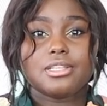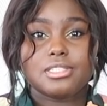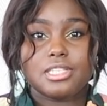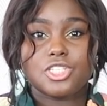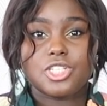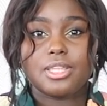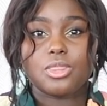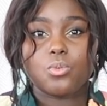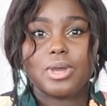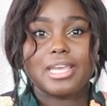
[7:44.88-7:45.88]
cinch
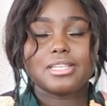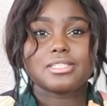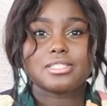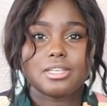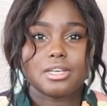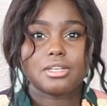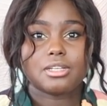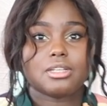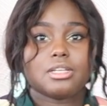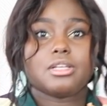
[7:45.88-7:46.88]
in the waist,
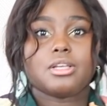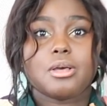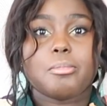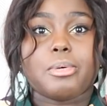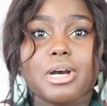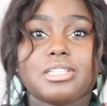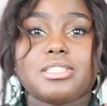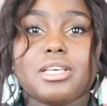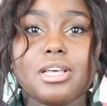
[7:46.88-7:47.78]
but